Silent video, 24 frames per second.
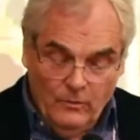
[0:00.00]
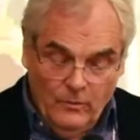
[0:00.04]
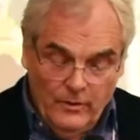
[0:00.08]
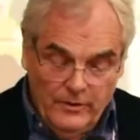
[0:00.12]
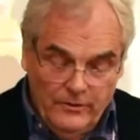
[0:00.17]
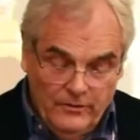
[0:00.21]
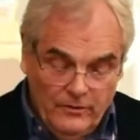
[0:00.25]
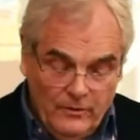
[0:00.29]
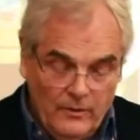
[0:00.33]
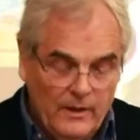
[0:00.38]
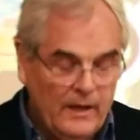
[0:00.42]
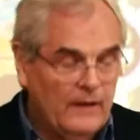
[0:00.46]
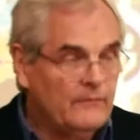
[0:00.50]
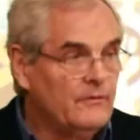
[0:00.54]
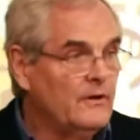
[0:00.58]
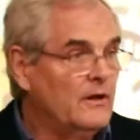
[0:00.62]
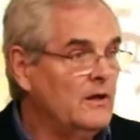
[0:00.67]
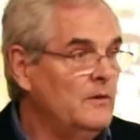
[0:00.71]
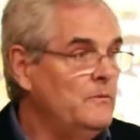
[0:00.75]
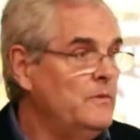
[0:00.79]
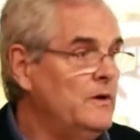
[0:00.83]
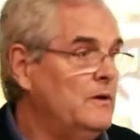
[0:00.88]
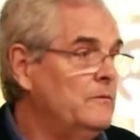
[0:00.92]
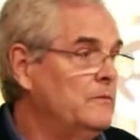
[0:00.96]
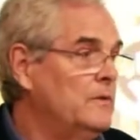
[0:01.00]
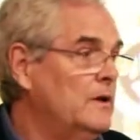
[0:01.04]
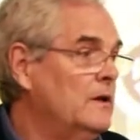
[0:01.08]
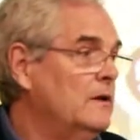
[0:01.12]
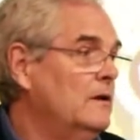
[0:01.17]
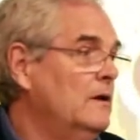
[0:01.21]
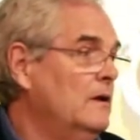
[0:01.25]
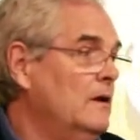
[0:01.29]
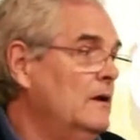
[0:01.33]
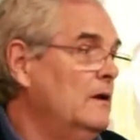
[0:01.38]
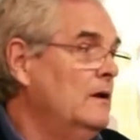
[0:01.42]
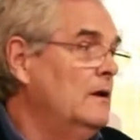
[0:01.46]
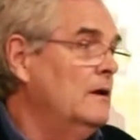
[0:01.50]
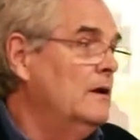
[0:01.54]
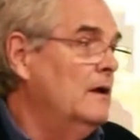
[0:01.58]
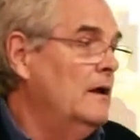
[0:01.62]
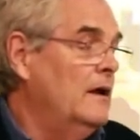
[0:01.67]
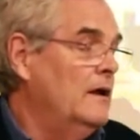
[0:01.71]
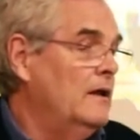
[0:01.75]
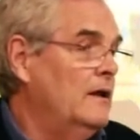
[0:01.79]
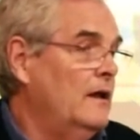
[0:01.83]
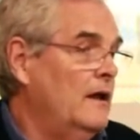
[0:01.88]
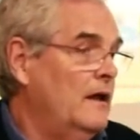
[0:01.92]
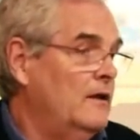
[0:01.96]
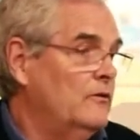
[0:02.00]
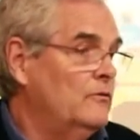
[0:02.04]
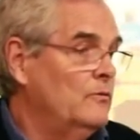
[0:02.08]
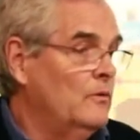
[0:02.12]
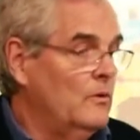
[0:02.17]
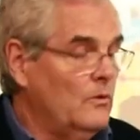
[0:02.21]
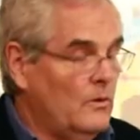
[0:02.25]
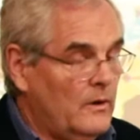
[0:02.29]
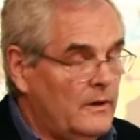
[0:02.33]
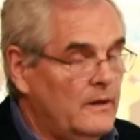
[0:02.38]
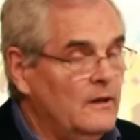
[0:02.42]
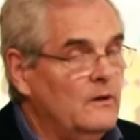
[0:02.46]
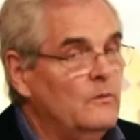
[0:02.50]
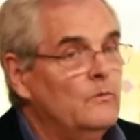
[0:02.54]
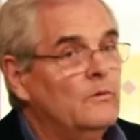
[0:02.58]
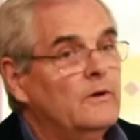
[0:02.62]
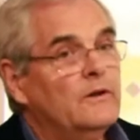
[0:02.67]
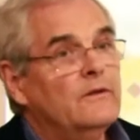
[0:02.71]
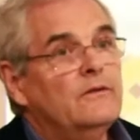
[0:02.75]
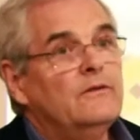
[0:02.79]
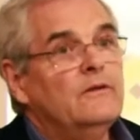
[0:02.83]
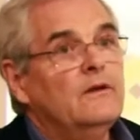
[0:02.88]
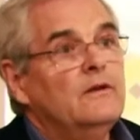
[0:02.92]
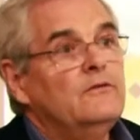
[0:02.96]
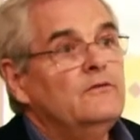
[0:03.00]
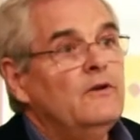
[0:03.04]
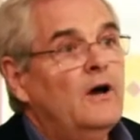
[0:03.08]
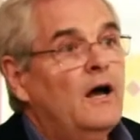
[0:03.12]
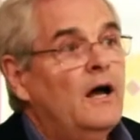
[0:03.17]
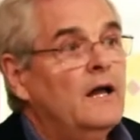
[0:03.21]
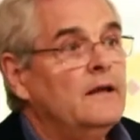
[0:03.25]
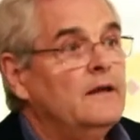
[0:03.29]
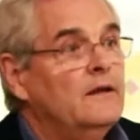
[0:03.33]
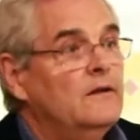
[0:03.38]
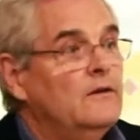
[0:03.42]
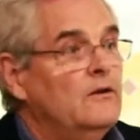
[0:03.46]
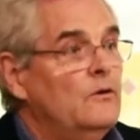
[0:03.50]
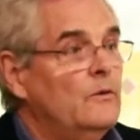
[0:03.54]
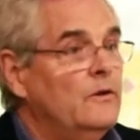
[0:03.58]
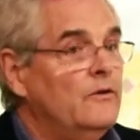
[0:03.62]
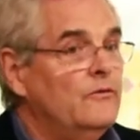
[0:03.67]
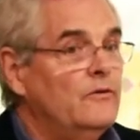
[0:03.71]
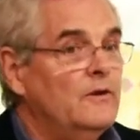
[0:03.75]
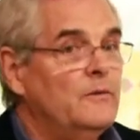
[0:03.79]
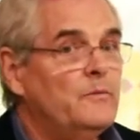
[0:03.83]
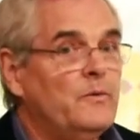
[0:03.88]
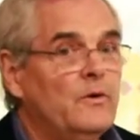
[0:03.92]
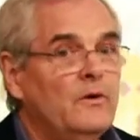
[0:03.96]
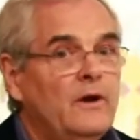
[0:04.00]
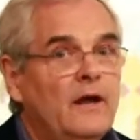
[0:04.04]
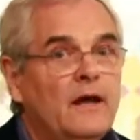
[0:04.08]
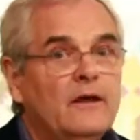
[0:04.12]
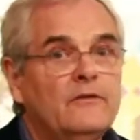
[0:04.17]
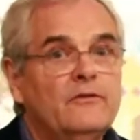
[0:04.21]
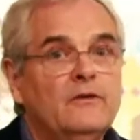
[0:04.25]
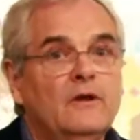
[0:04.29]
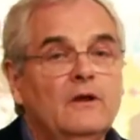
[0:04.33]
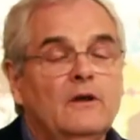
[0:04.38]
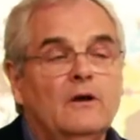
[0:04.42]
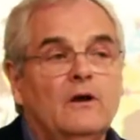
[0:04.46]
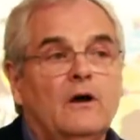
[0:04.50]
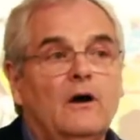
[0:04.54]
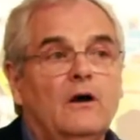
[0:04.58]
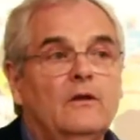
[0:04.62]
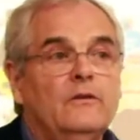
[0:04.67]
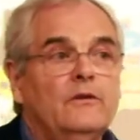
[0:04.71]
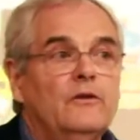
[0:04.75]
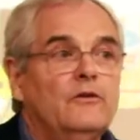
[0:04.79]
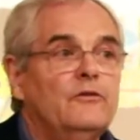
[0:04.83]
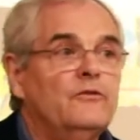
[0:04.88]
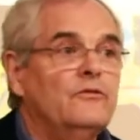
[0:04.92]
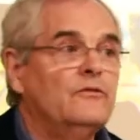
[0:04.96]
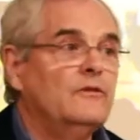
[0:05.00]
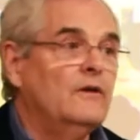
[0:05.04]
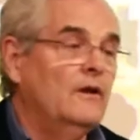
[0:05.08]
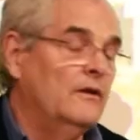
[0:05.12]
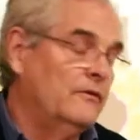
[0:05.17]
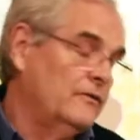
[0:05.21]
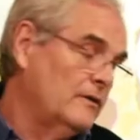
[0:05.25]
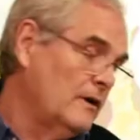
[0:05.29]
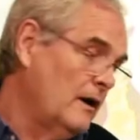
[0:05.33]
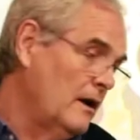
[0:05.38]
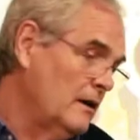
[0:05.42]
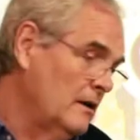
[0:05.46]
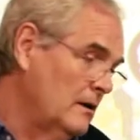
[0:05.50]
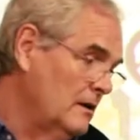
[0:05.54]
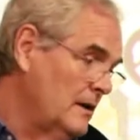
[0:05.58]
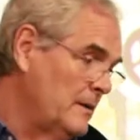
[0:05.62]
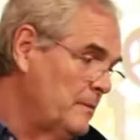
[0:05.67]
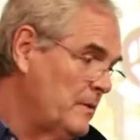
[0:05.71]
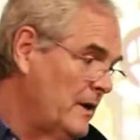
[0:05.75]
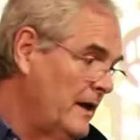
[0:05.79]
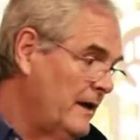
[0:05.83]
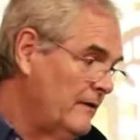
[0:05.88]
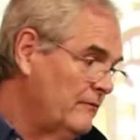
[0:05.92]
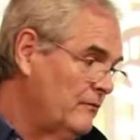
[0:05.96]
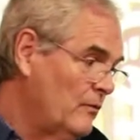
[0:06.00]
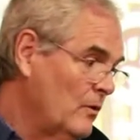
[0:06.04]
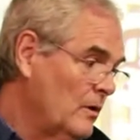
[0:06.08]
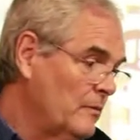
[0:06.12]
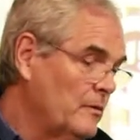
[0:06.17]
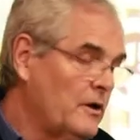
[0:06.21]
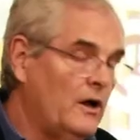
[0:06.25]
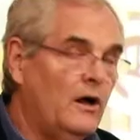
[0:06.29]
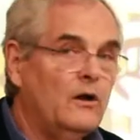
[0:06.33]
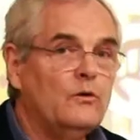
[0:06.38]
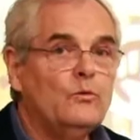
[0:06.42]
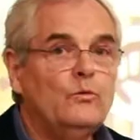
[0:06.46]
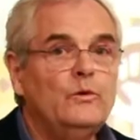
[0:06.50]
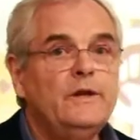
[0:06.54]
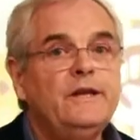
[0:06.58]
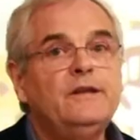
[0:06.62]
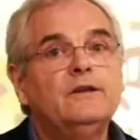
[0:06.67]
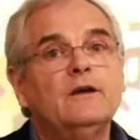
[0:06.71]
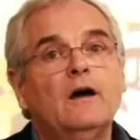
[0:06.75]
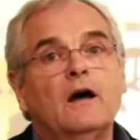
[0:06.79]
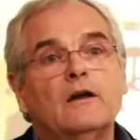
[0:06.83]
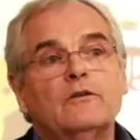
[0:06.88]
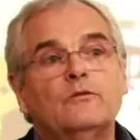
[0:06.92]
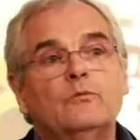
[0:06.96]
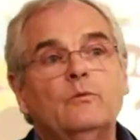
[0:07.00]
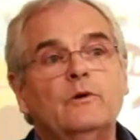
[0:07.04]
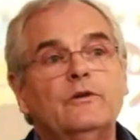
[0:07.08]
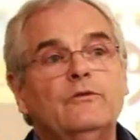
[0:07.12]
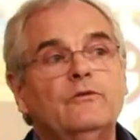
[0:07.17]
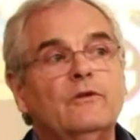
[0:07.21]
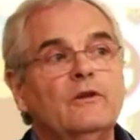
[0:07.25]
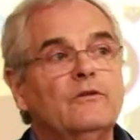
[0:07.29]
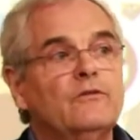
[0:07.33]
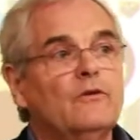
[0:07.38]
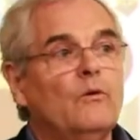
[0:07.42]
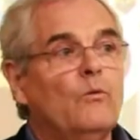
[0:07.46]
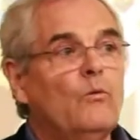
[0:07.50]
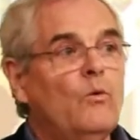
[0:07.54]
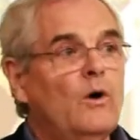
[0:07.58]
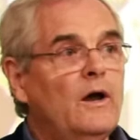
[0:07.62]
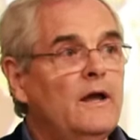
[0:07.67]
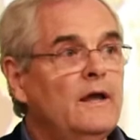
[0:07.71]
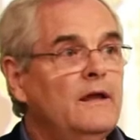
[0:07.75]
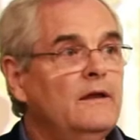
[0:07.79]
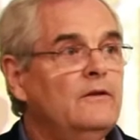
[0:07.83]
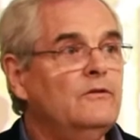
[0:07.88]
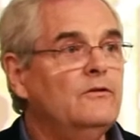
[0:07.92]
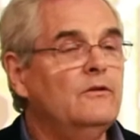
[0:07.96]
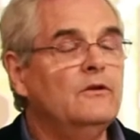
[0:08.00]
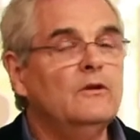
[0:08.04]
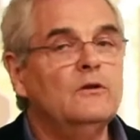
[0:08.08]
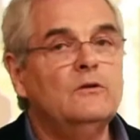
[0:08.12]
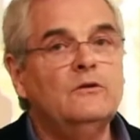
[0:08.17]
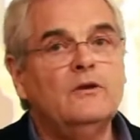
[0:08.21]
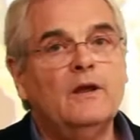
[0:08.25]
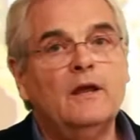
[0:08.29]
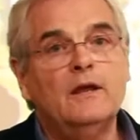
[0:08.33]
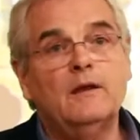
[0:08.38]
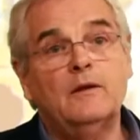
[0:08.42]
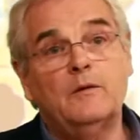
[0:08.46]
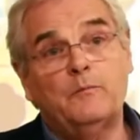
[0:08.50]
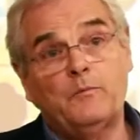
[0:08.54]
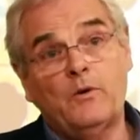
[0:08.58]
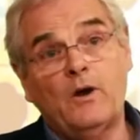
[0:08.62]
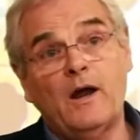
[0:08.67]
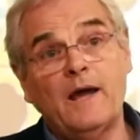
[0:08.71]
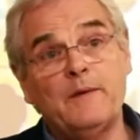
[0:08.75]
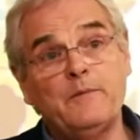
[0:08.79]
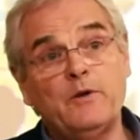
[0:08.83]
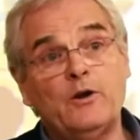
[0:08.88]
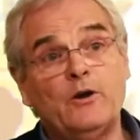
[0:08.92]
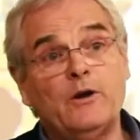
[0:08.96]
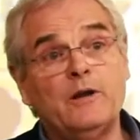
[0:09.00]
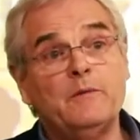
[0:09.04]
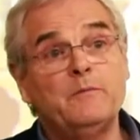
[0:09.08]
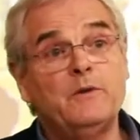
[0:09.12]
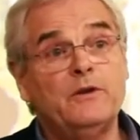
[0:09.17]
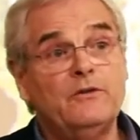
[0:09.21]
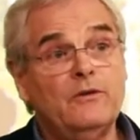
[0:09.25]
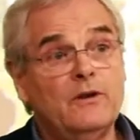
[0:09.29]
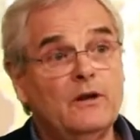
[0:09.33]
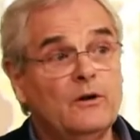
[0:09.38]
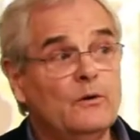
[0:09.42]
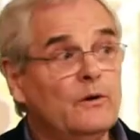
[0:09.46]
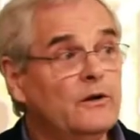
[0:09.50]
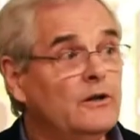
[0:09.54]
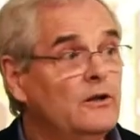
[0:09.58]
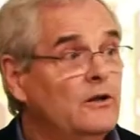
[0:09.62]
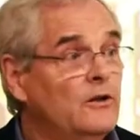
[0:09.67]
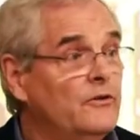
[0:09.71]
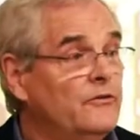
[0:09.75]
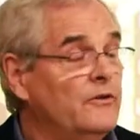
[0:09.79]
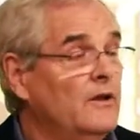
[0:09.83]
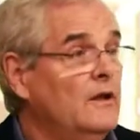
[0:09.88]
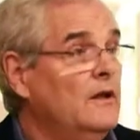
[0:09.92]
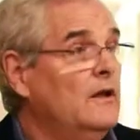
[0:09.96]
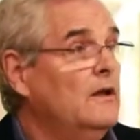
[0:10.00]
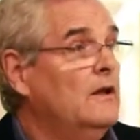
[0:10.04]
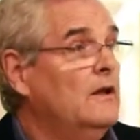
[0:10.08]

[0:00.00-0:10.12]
We do have a commitment uh, as we're working with uh, John and UNC Press on this uh, scholarly platform called Readux, which is a way to take primary materials,